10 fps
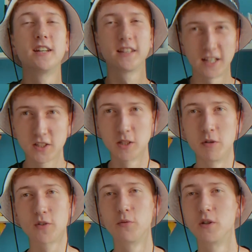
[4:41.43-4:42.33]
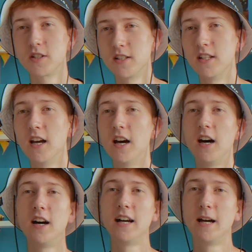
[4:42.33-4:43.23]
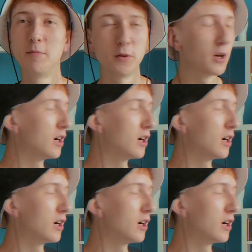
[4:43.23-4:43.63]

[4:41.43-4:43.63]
Thanks so much for watching. I am the